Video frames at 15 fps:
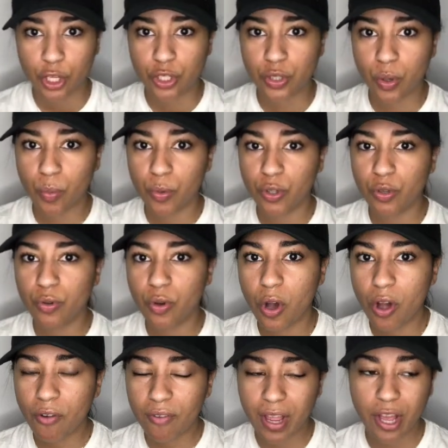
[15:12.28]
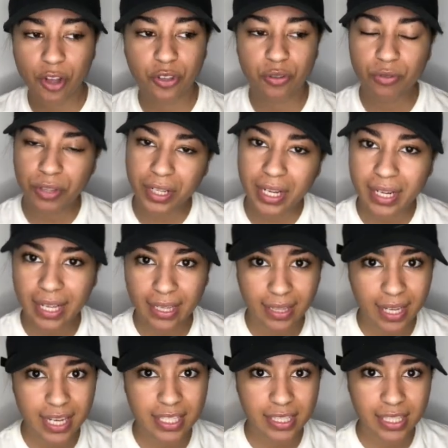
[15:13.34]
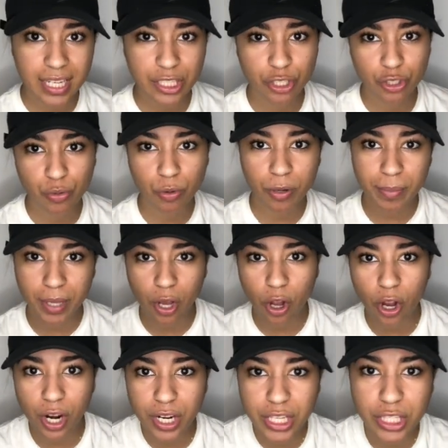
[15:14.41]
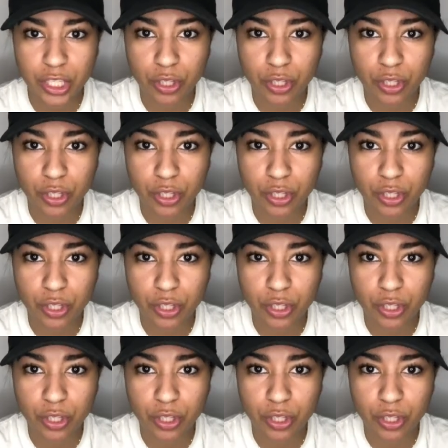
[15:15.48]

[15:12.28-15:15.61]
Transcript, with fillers: So when you go around, you looking at lash classes, you want to be an artist,